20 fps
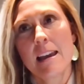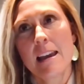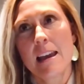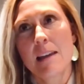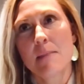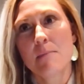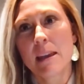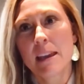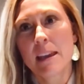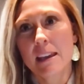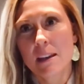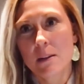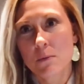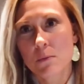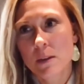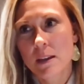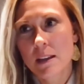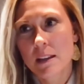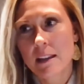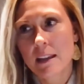make it
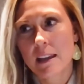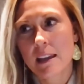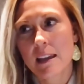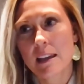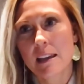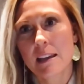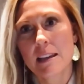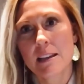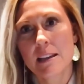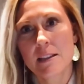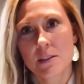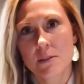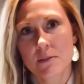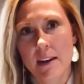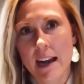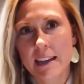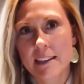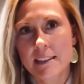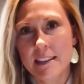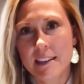really
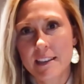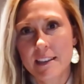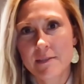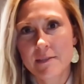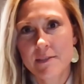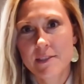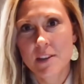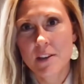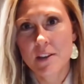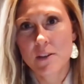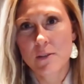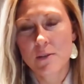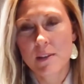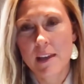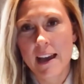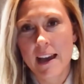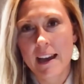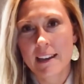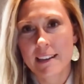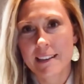interactive so
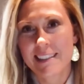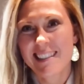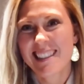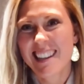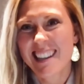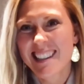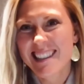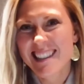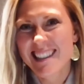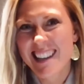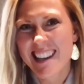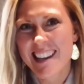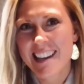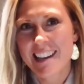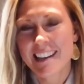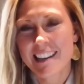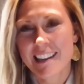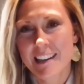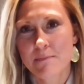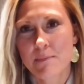that it sinks in and